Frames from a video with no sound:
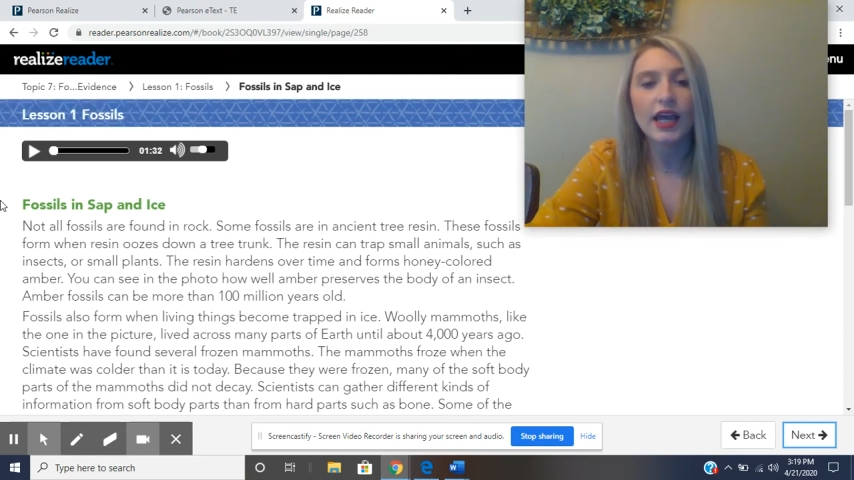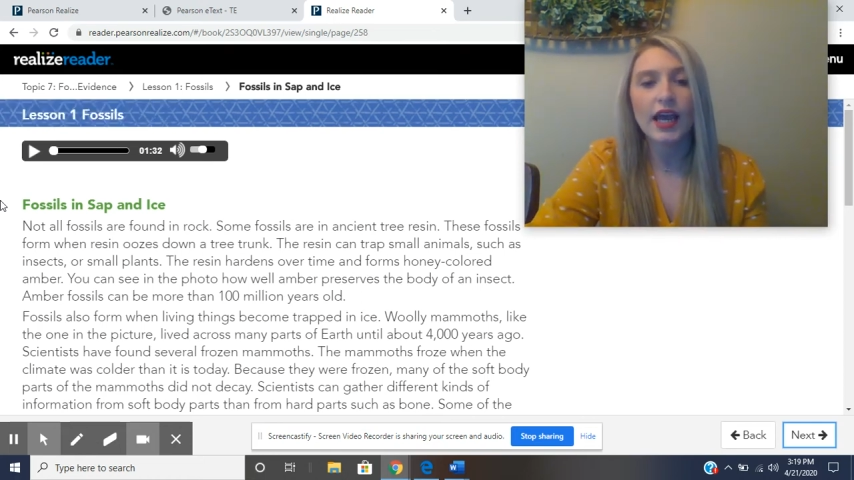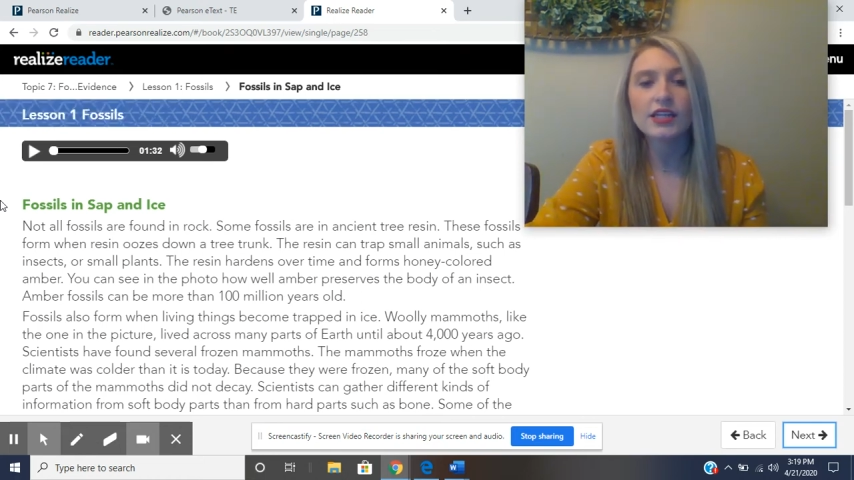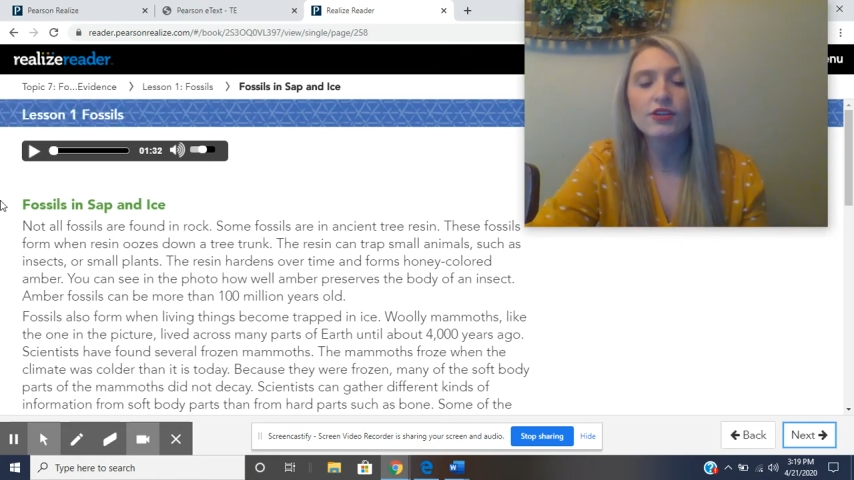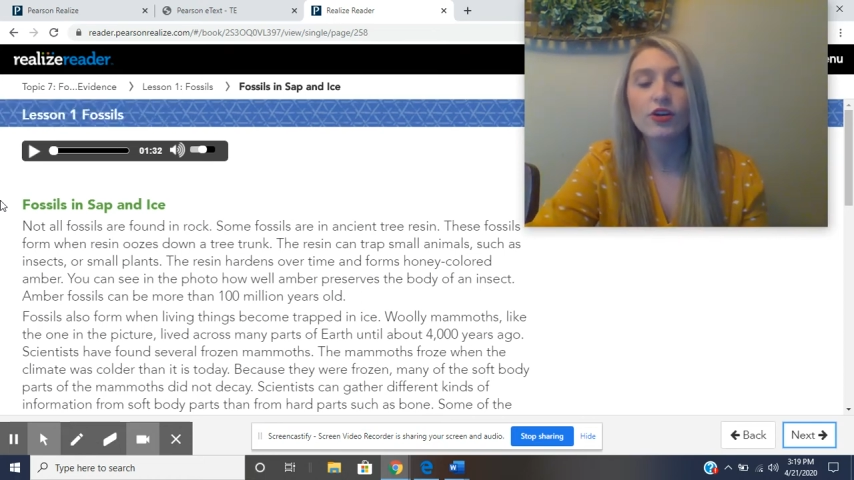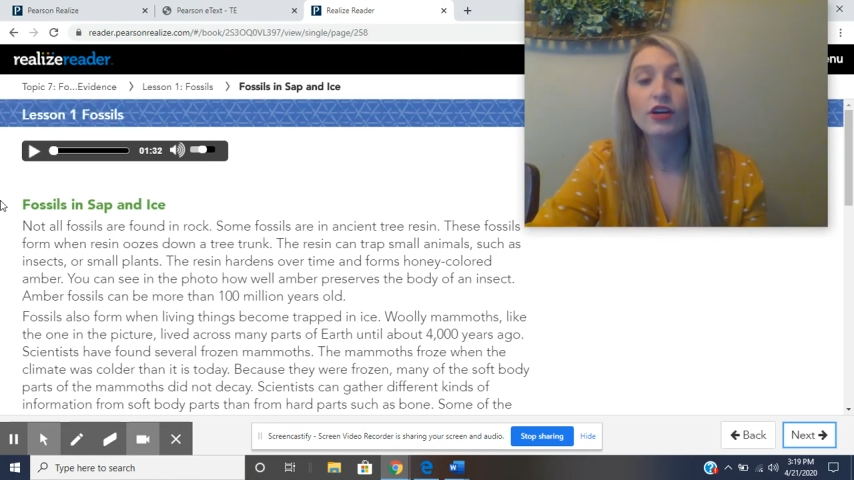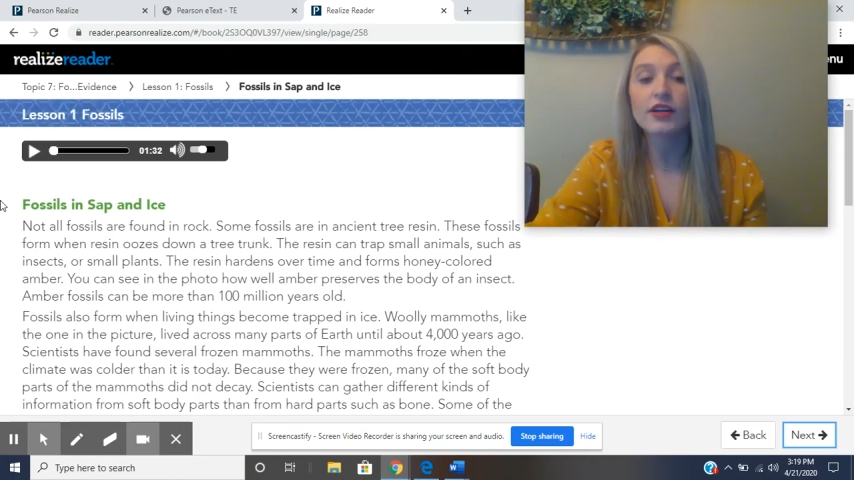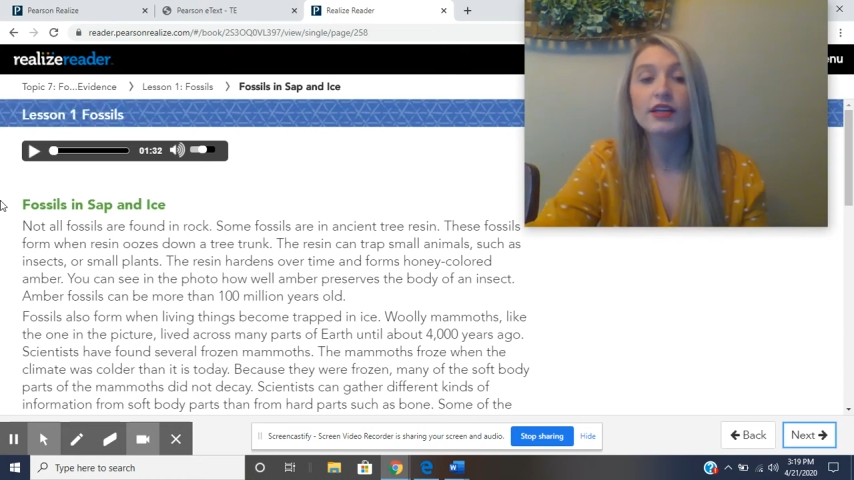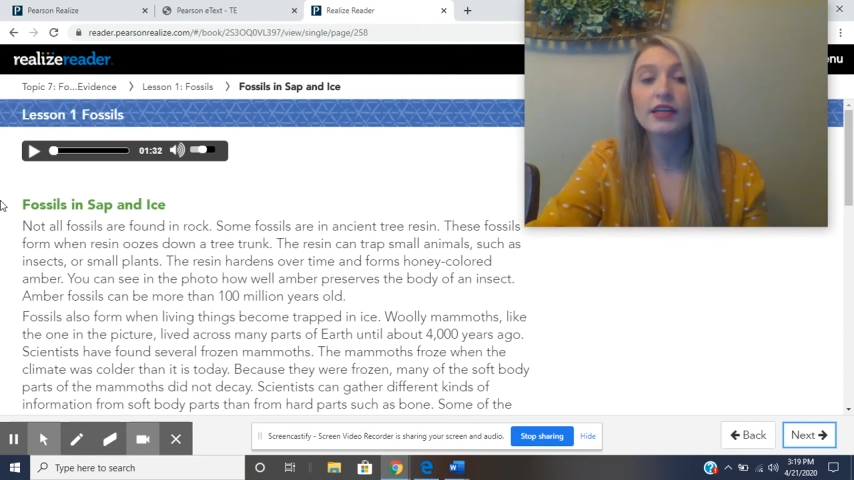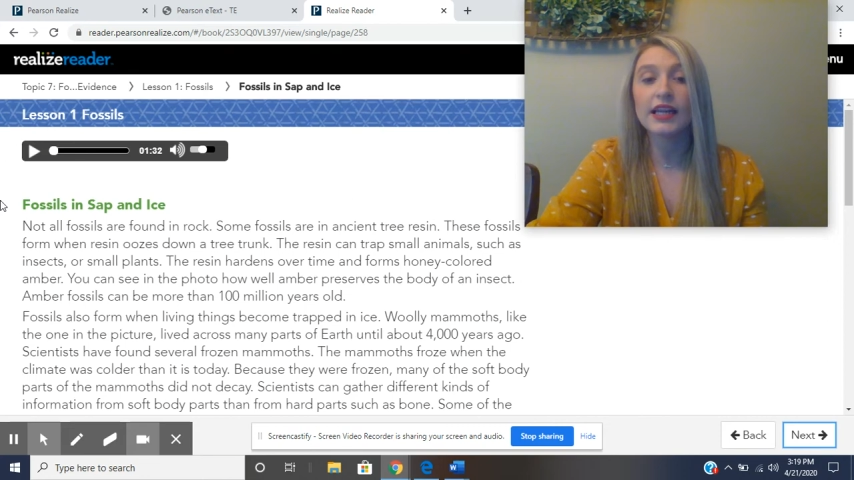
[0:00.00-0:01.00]

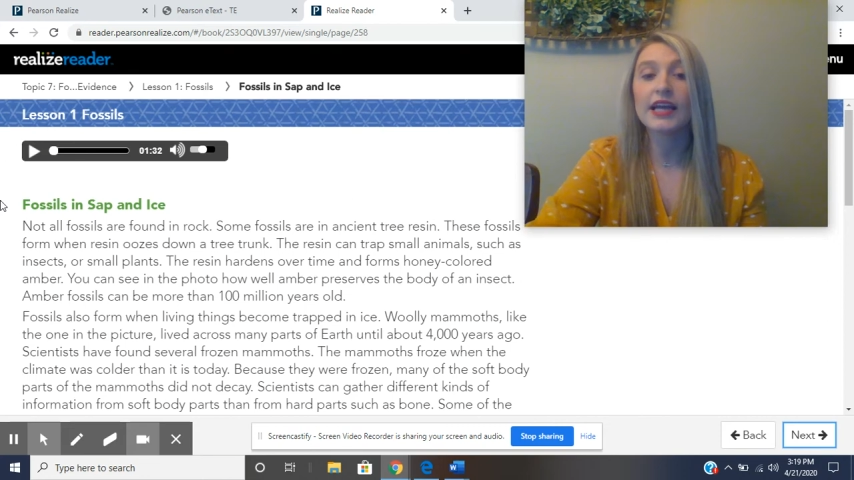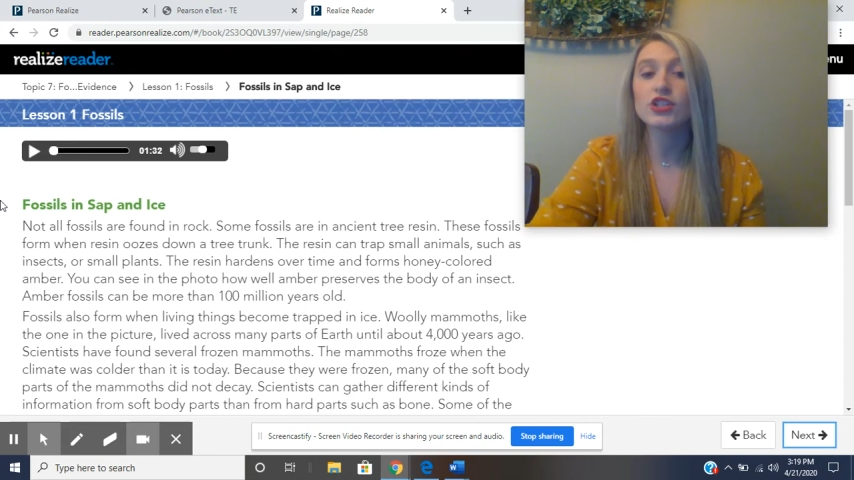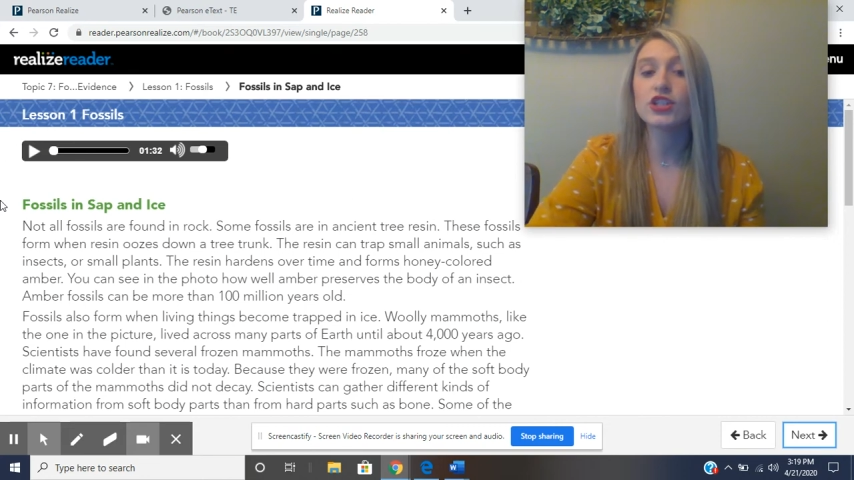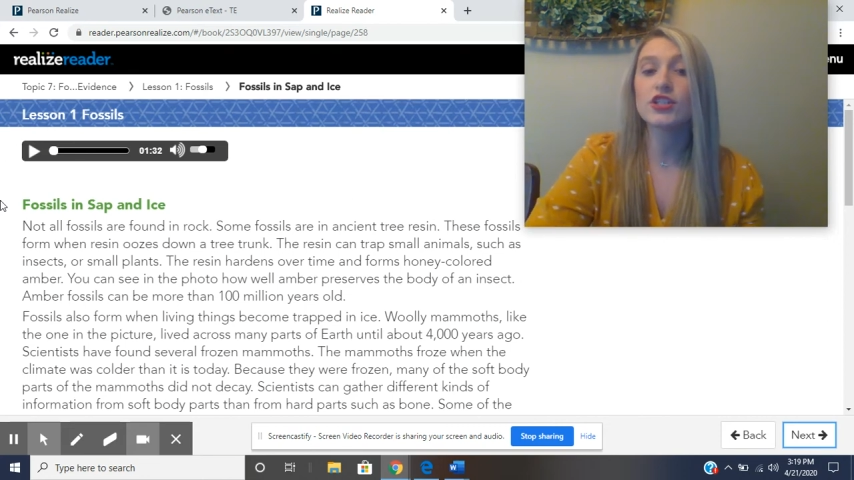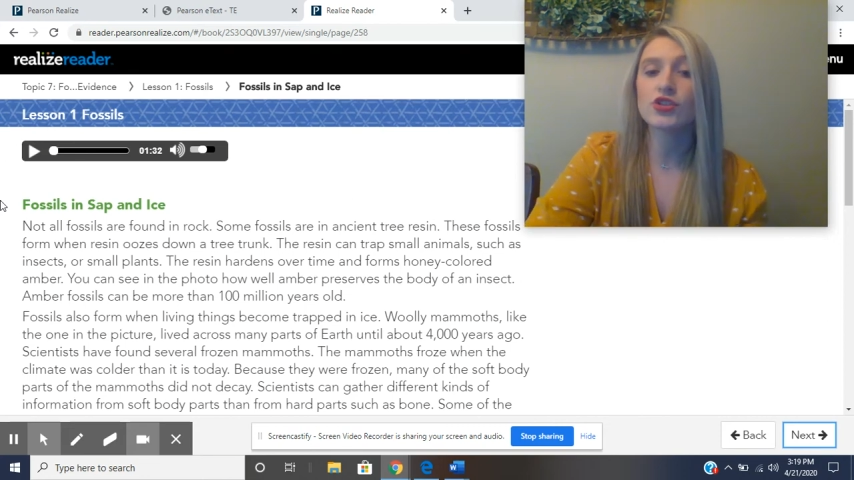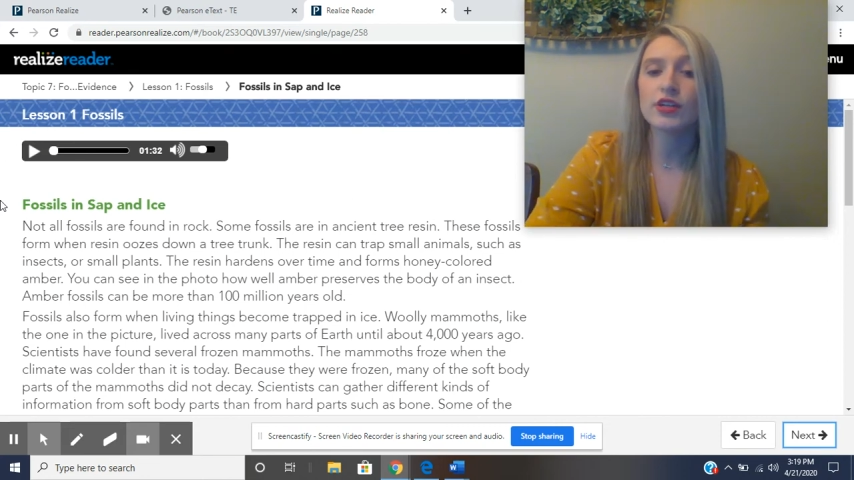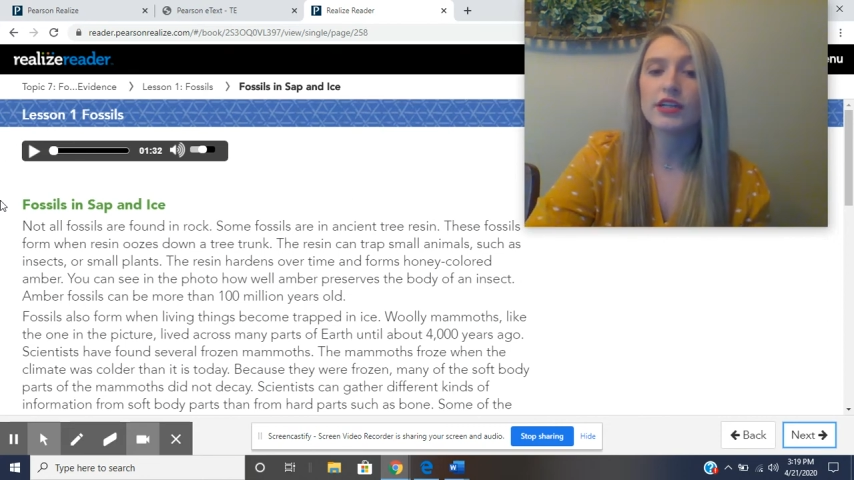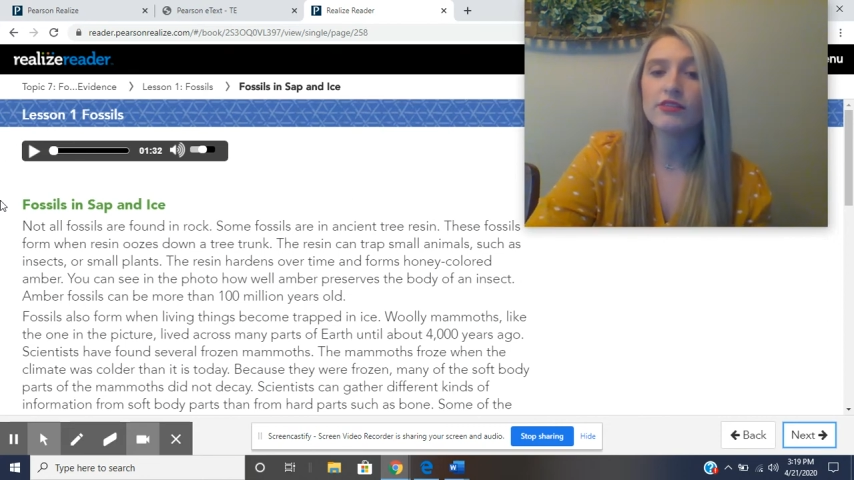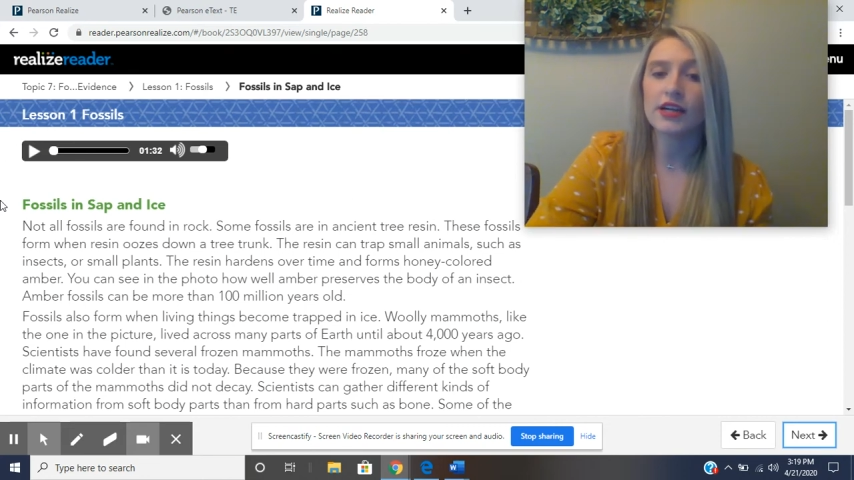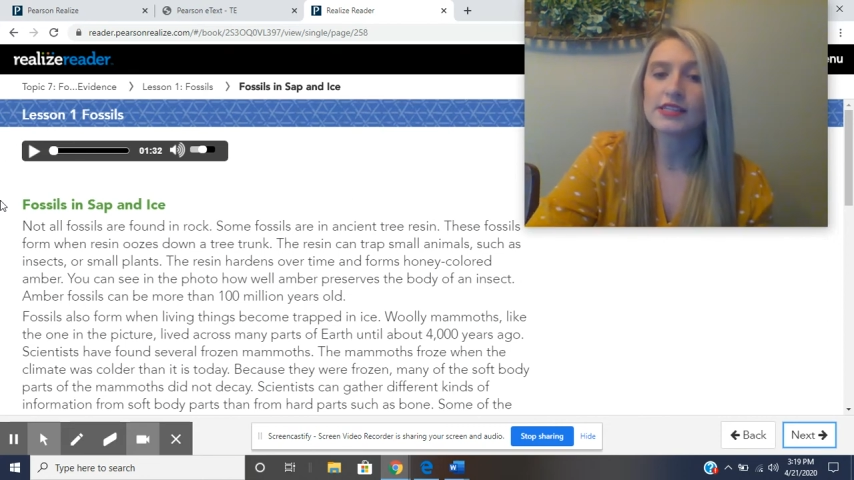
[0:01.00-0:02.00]
ancient
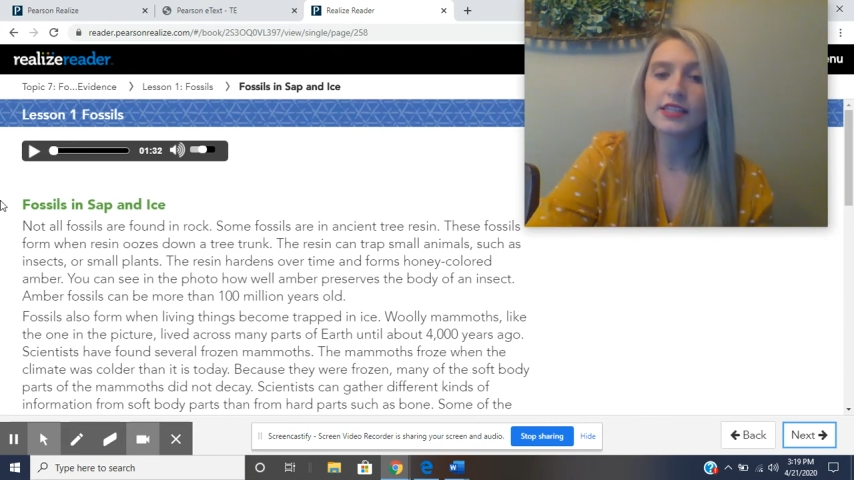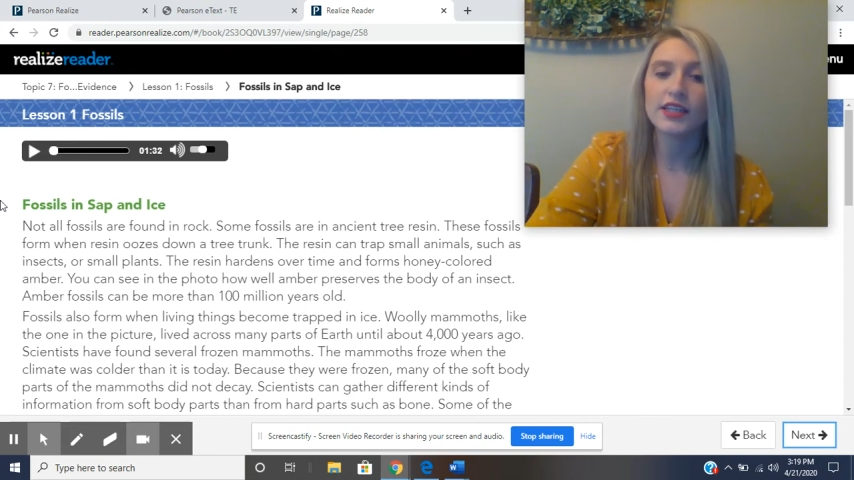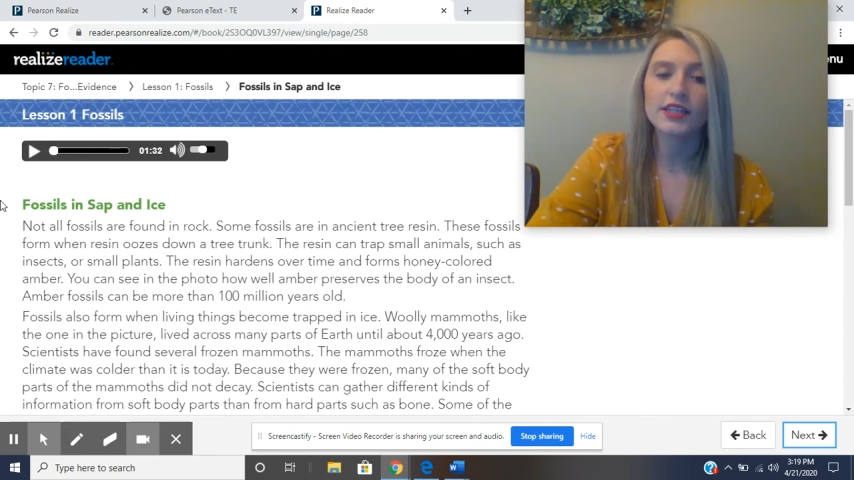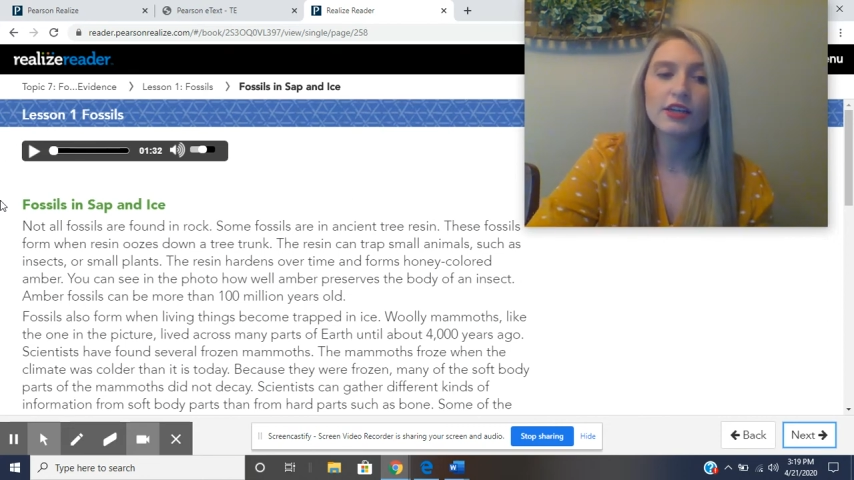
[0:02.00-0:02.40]
tree resin.